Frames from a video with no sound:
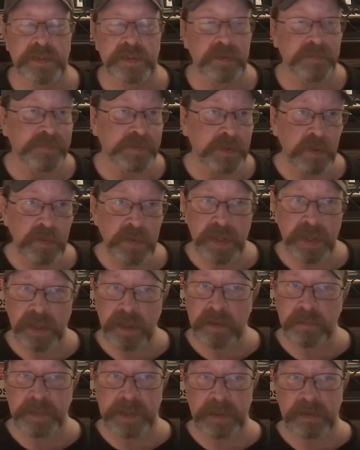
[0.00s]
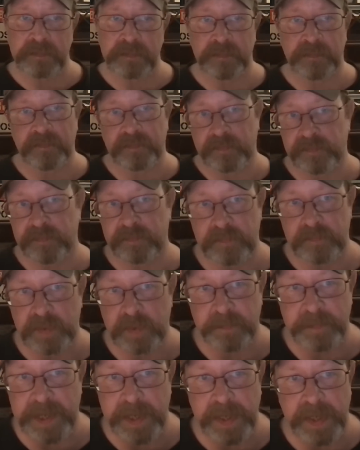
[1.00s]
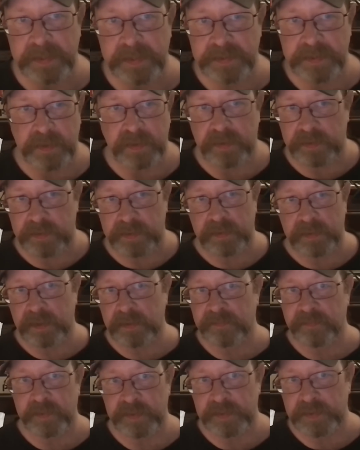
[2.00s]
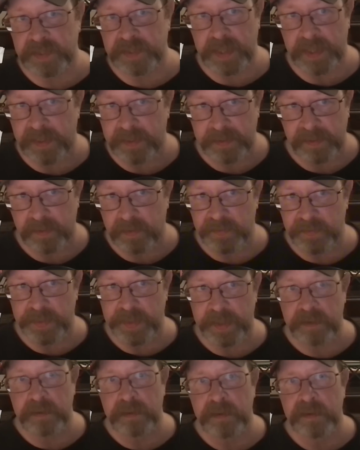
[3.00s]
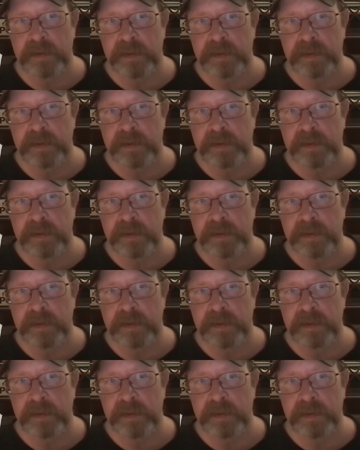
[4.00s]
So if you don't care about your past and all your loved ones dying and all that,